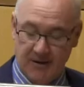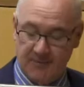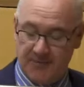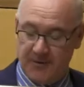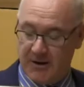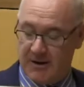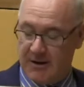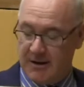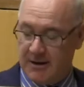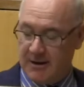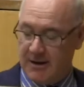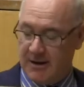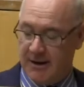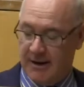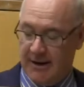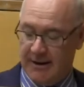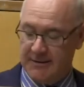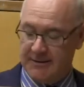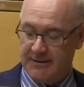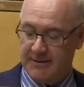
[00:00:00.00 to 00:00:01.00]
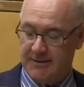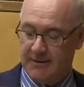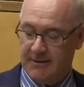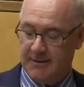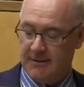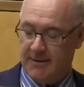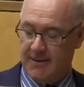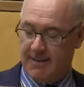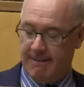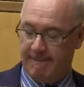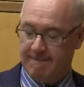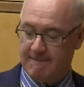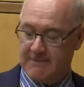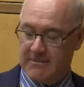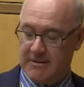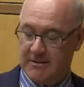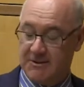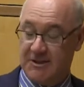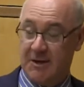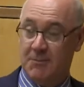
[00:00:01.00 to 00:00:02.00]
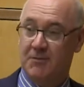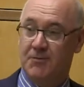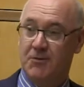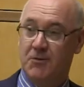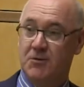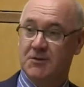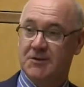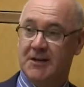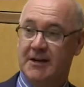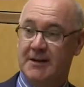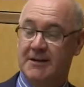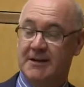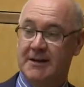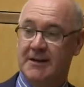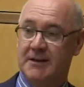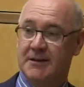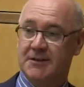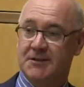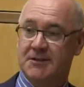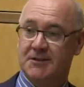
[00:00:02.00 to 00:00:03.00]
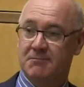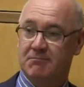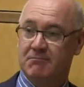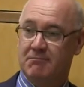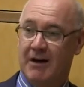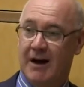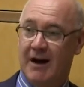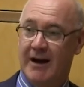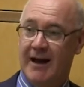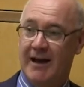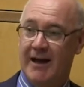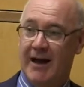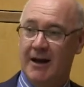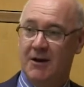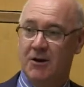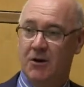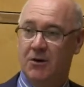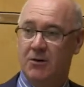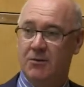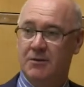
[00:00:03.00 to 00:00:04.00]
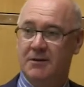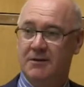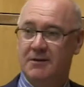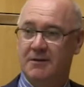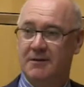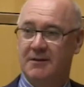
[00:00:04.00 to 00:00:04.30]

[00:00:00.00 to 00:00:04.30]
For Kant, some of whose ideas I echoed